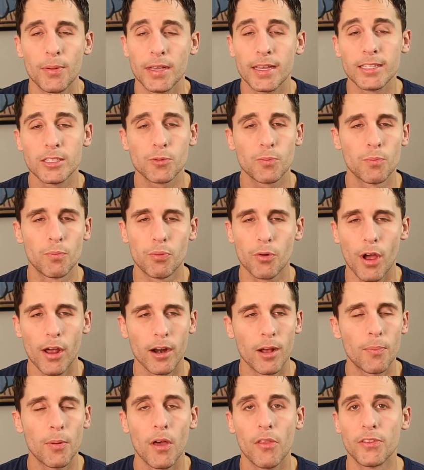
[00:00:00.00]
It gets brought
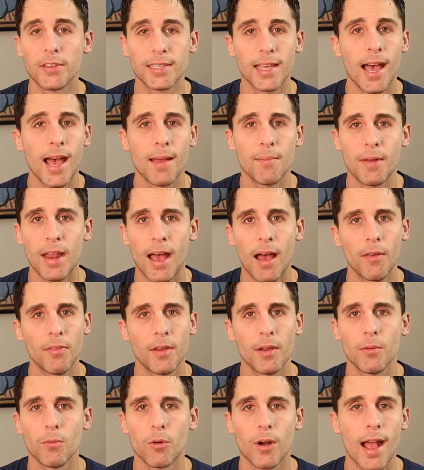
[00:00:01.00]
up all the time now
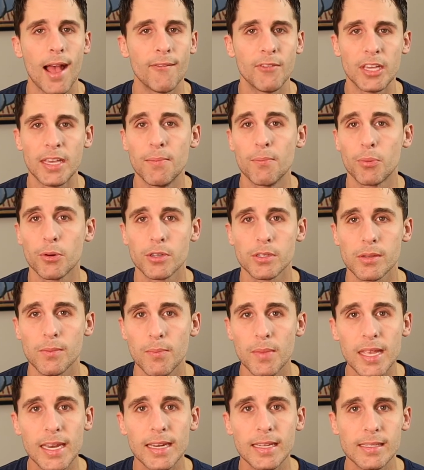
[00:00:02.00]
that we're having in-person
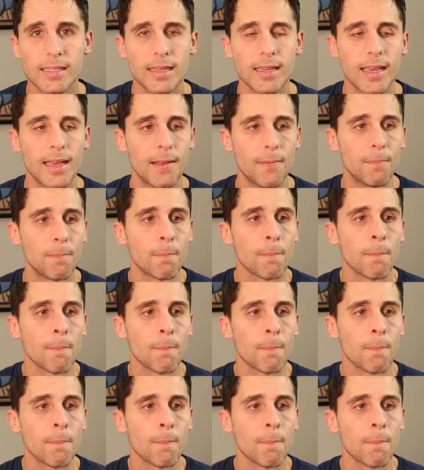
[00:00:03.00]
meetings again.